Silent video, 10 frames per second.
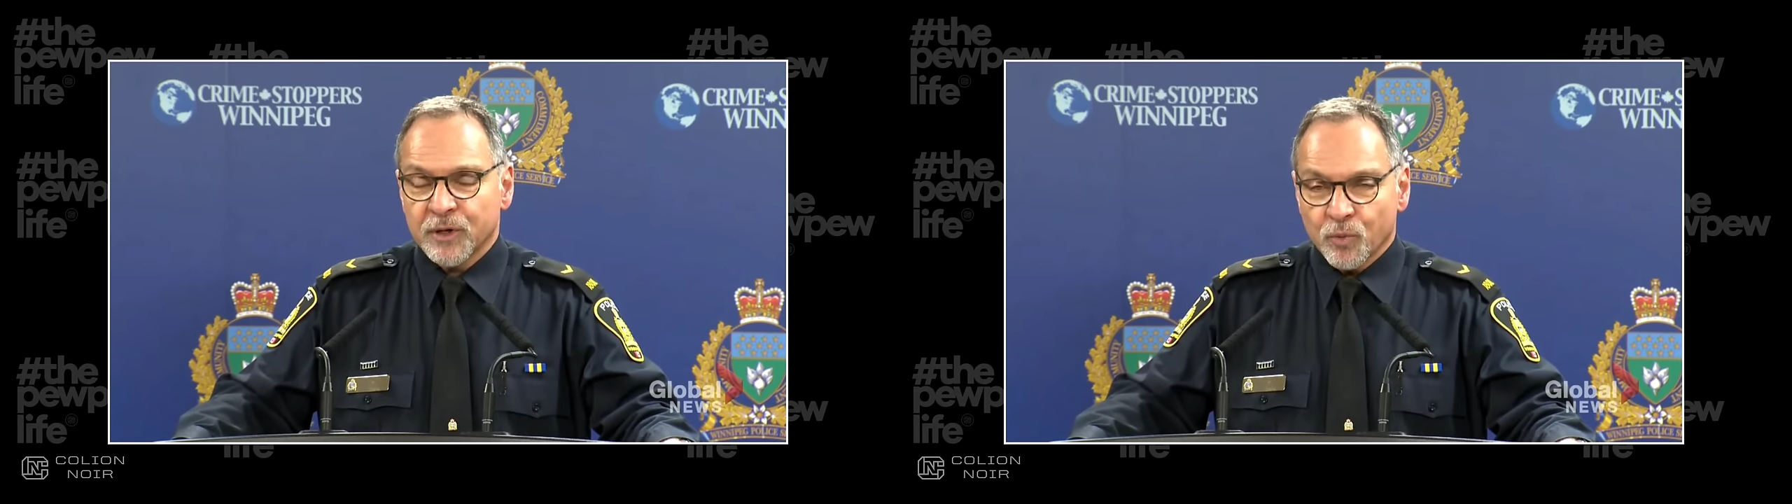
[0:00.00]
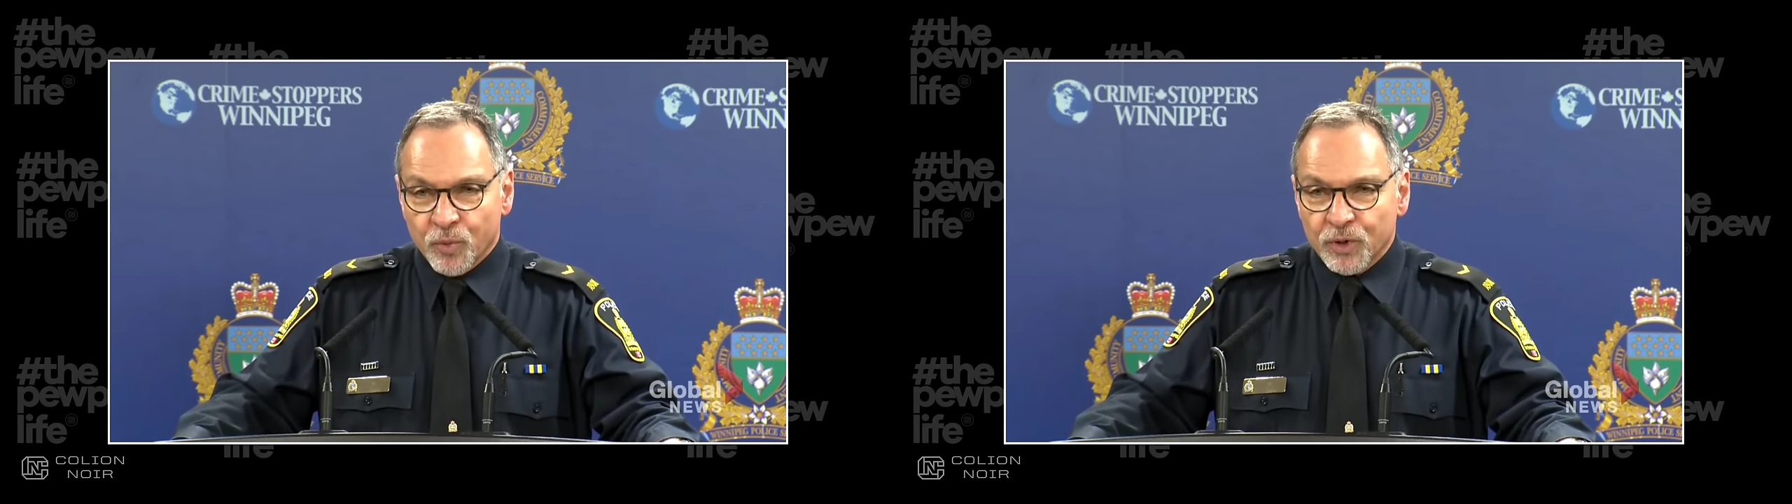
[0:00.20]

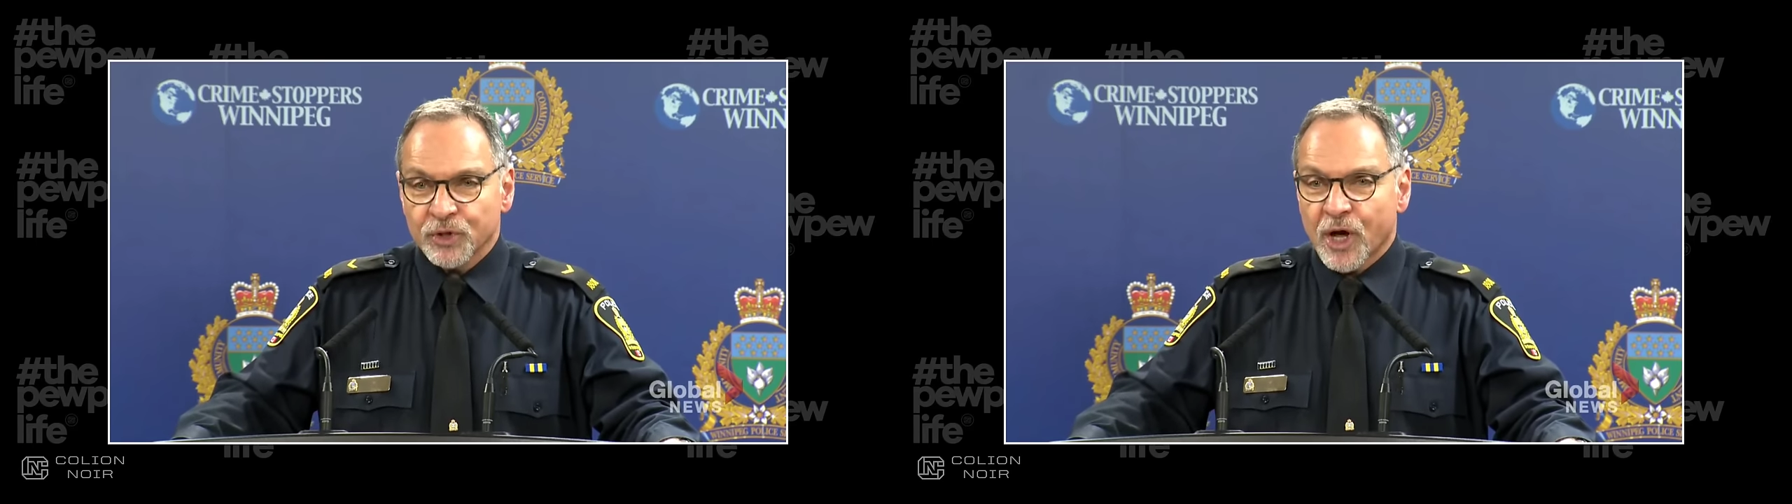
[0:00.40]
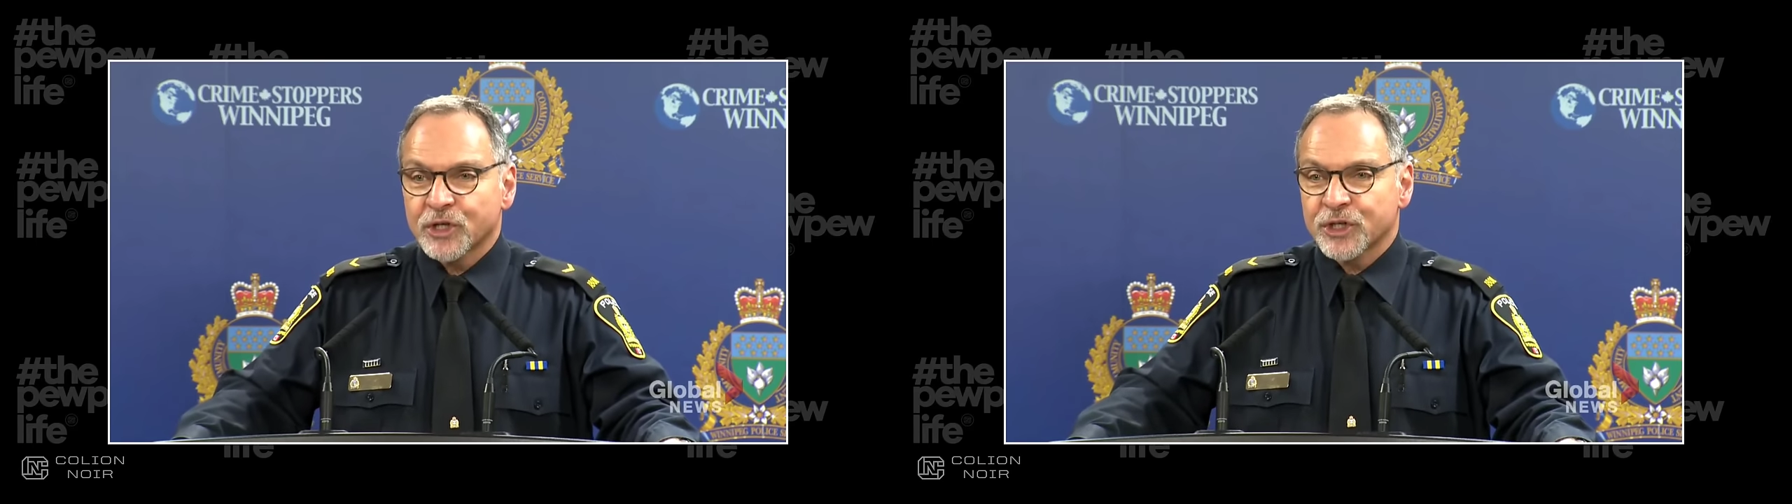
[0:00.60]
but it will
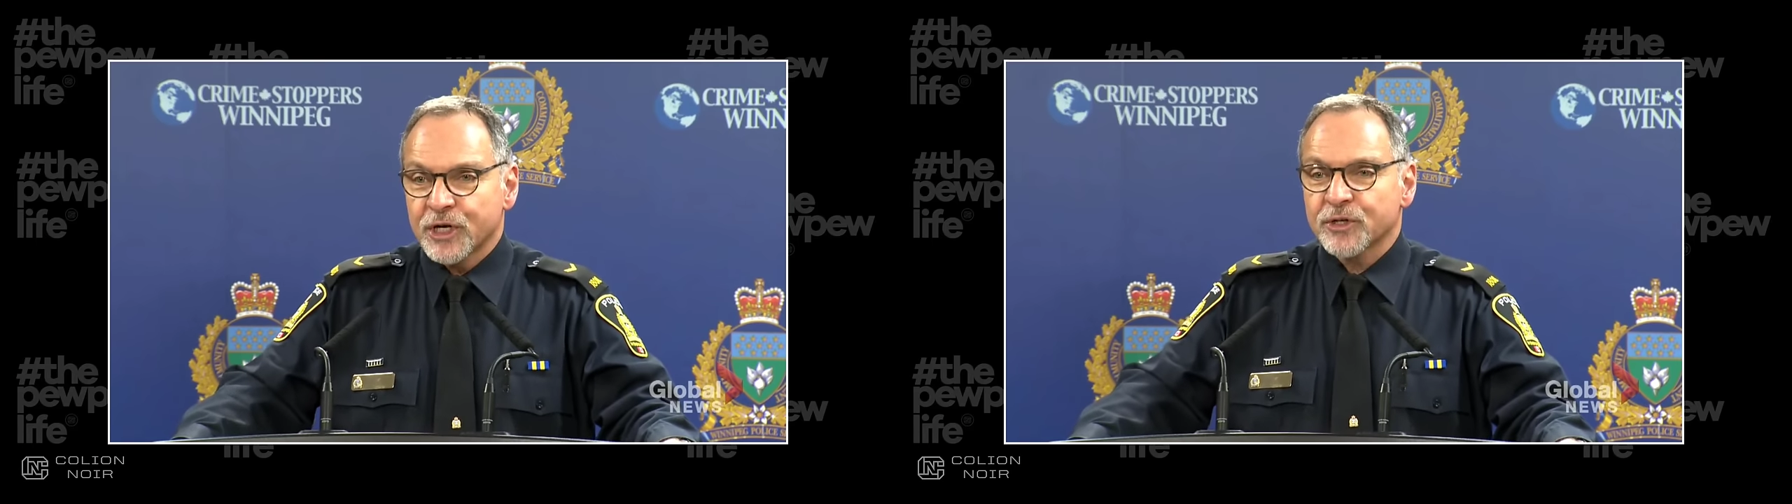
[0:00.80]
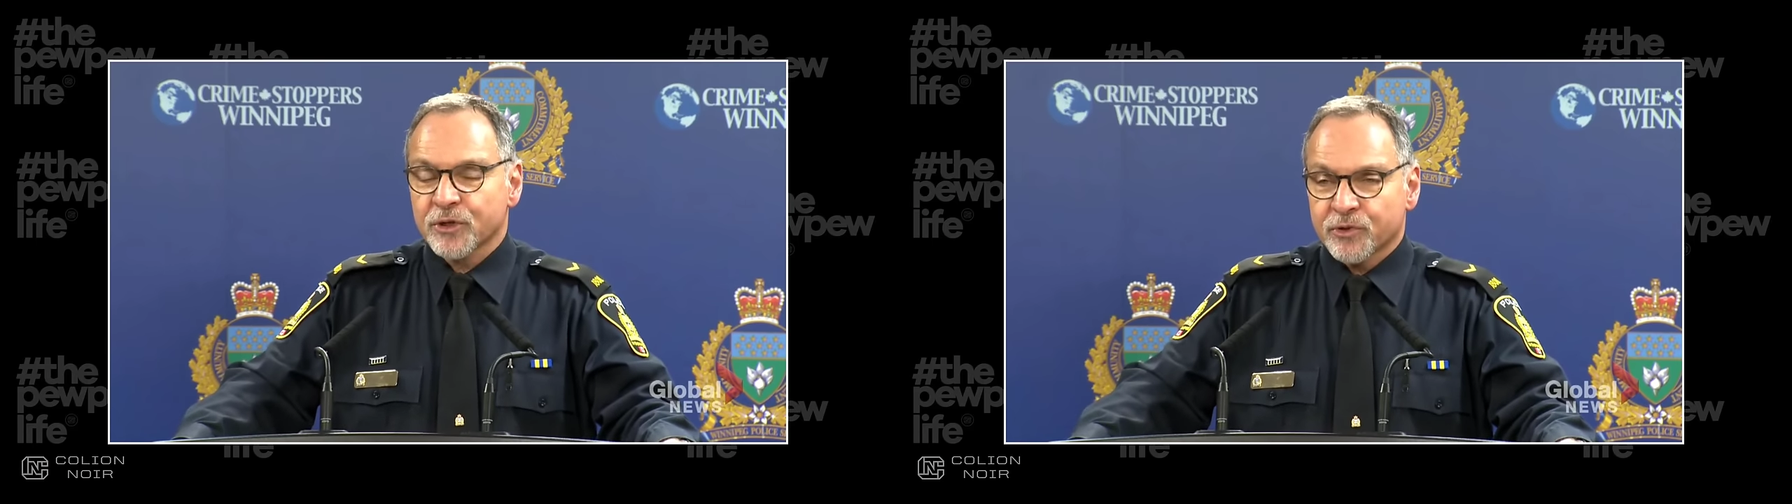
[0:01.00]
not
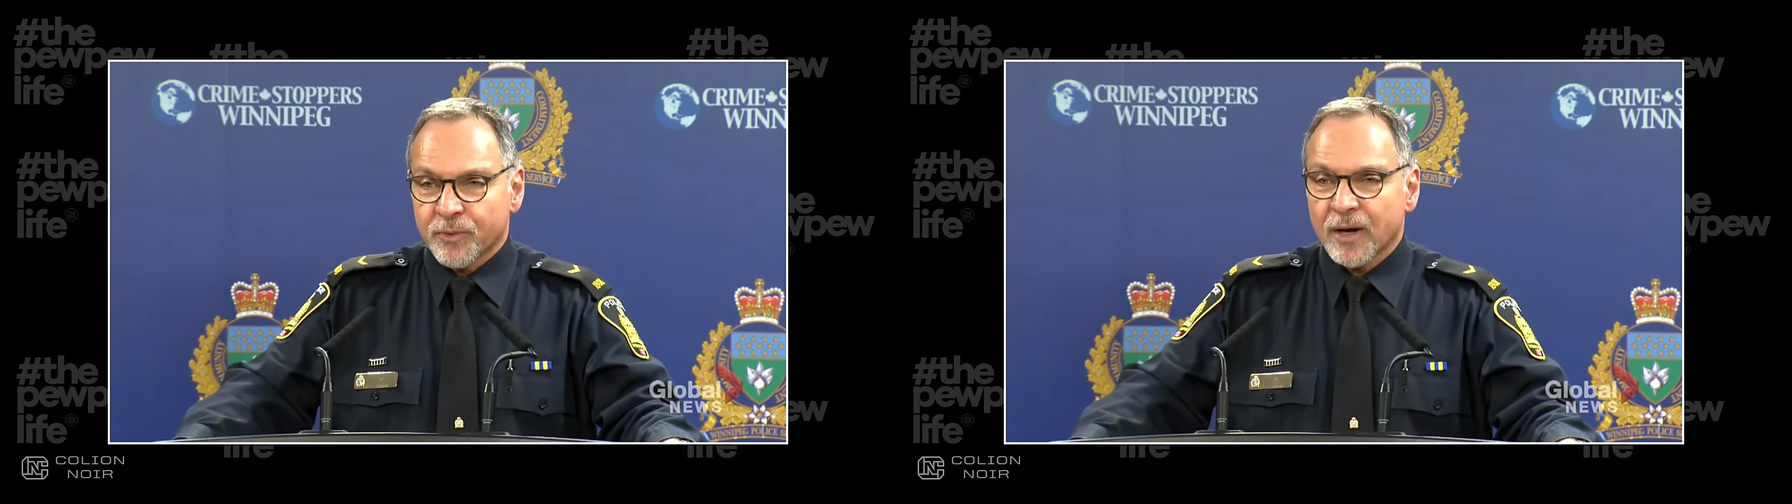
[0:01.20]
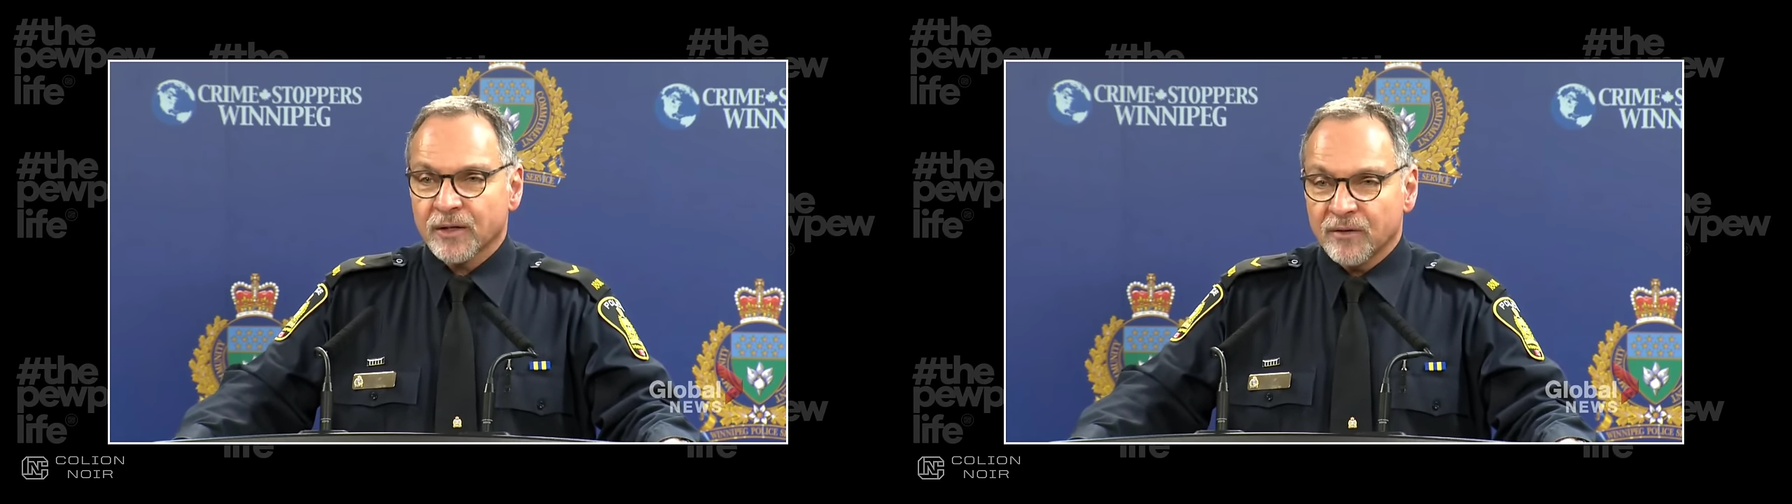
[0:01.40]
change the threat